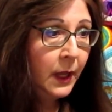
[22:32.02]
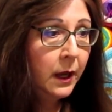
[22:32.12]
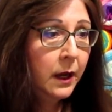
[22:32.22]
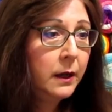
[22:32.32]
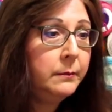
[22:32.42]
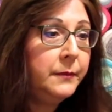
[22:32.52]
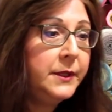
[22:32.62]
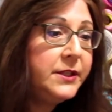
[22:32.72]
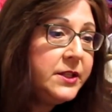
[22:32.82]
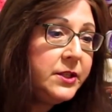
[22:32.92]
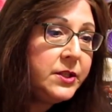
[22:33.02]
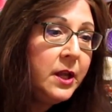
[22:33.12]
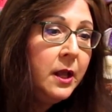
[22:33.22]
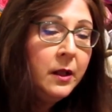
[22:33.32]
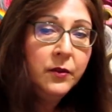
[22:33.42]
This is
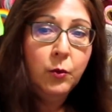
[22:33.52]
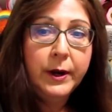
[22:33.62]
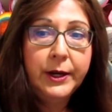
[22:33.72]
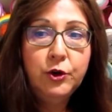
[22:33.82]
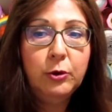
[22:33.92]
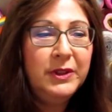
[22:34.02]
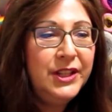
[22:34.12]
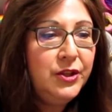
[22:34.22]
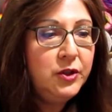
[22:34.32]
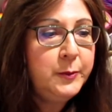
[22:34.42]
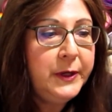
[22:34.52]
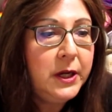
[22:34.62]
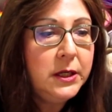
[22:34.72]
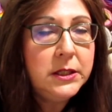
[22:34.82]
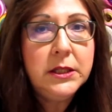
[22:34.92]
the one I normally use
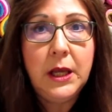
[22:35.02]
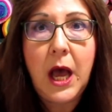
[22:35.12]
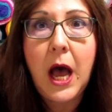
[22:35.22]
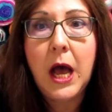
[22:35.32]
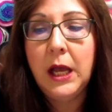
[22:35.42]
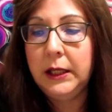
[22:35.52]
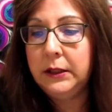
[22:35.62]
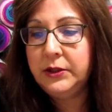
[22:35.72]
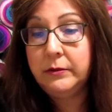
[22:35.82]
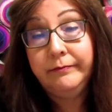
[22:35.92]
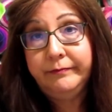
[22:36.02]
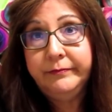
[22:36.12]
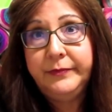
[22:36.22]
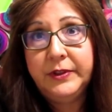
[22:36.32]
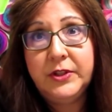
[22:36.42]
because
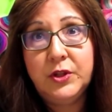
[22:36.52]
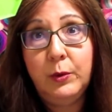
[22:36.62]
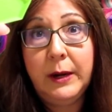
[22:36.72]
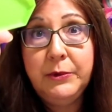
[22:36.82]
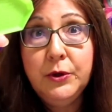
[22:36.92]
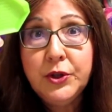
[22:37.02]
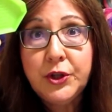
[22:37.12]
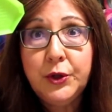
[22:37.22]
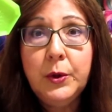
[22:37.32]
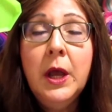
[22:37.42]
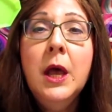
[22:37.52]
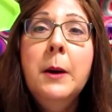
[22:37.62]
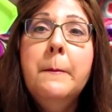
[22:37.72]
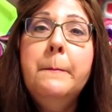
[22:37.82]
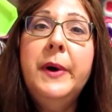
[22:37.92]
this is what I'm used to.
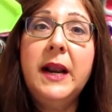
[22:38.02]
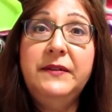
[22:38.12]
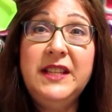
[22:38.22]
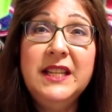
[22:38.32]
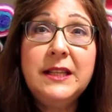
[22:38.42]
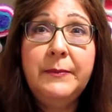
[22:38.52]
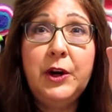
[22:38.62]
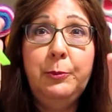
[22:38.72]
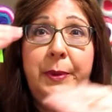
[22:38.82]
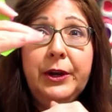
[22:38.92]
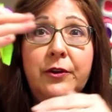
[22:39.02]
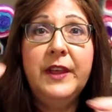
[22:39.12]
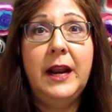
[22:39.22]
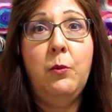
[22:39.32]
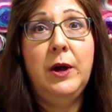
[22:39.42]
But I've seen some that are bigger
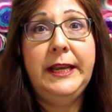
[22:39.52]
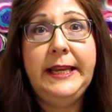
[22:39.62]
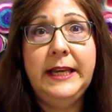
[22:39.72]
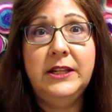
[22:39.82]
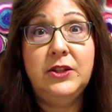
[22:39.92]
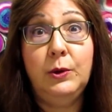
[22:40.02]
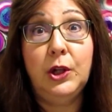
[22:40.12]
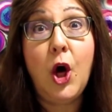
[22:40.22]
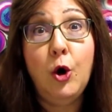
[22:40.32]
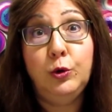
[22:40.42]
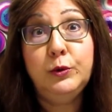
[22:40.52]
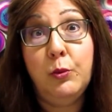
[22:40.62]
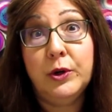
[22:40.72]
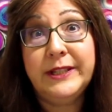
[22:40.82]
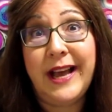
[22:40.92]
that I want to get so it'll hold
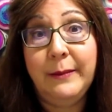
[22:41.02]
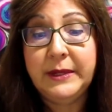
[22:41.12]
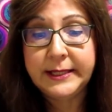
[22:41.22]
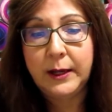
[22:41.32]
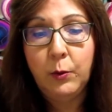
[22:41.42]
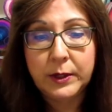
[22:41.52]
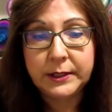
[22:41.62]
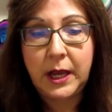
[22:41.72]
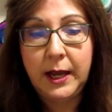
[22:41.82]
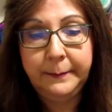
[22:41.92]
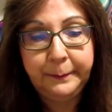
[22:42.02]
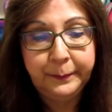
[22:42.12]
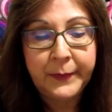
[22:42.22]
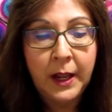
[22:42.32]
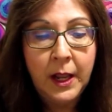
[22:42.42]
more diamonds at one time.
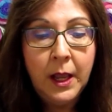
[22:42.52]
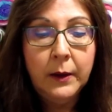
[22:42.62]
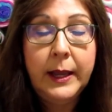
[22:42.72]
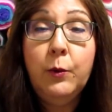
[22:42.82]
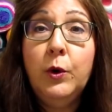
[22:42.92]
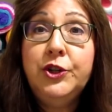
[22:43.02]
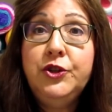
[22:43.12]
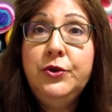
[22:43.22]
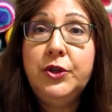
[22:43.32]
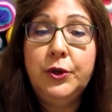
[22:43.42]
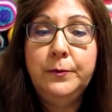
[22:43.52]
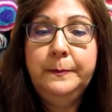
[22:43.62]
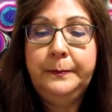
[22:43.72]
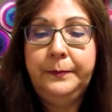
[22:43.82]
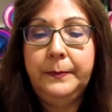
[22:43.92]
Okay, what you
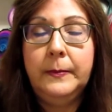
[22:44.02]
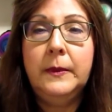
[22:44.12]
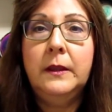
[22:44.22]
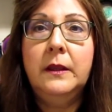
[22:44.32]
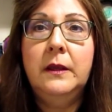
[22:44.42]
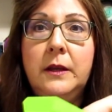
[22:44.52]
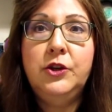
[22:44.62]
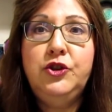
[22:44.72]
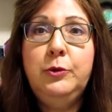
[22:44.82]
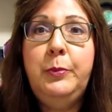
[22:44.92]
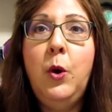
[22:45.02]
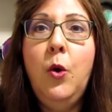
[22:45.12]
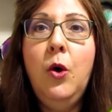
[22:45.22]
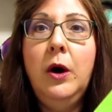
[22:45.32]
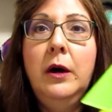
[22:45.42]
do is you
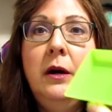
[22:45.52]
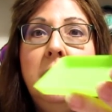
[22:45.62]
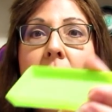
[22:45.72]
pour